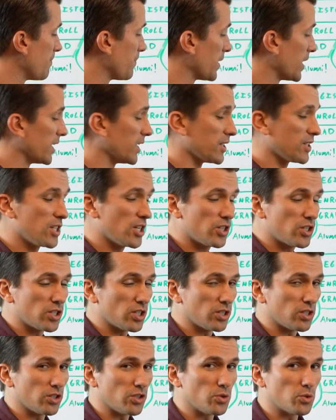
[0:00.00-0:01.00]
In
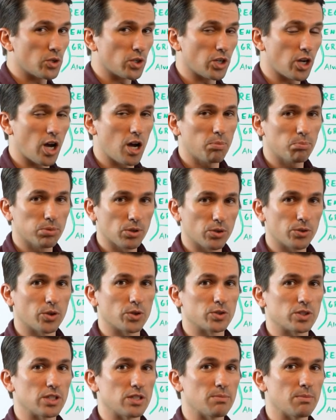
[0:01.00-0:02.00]
addition, you could upload
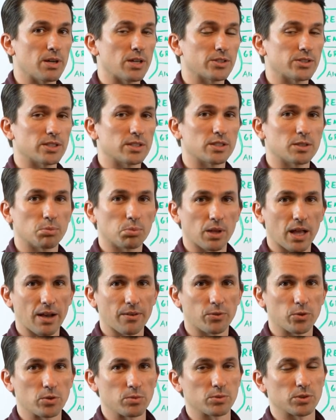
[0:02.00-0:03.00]
those emails into
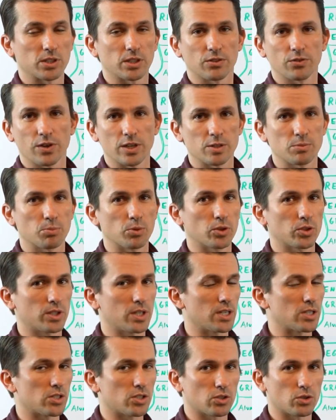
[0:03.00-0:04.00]
platforms like Facebook,
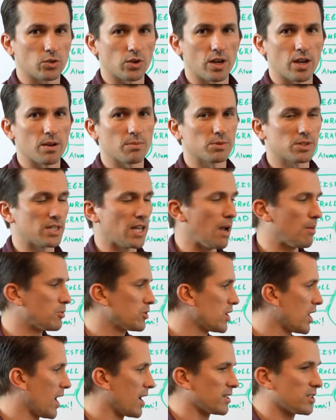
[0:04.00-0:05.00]
Instagram,
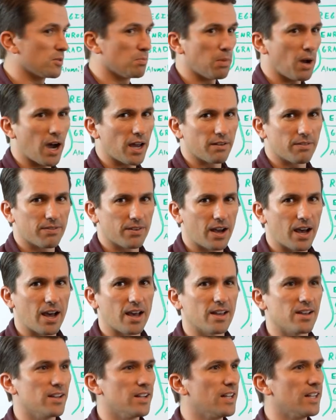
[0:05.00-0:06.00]
Snapchat,
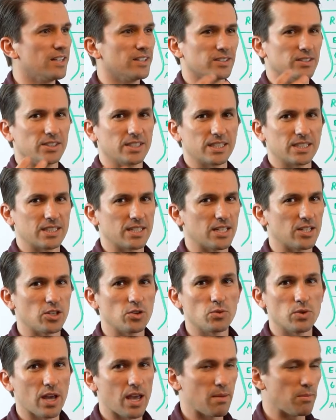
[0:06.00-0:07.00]
Spotify, LinkedIn,
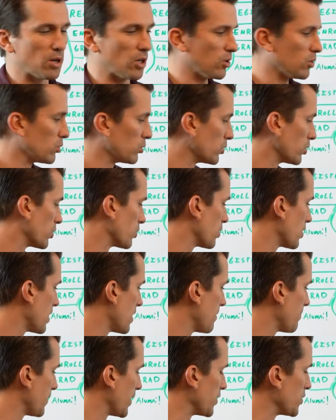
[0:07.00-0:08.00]
you name it, Hulu,
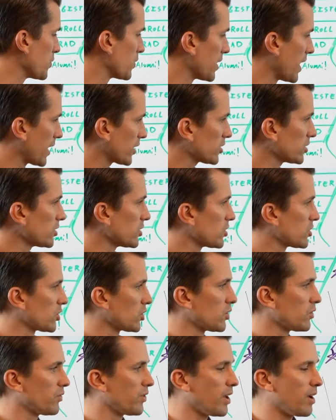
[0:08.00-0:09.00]
and you can actually
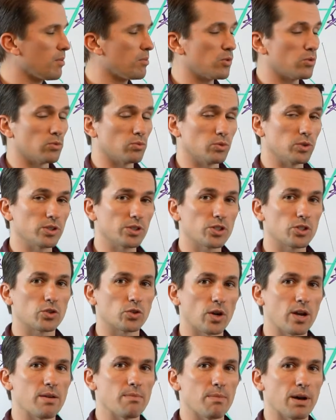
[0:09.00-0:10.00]
serve them really
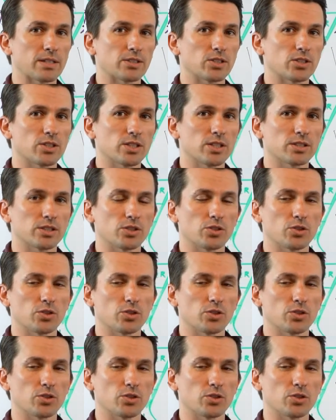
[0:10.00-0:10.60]
great messages that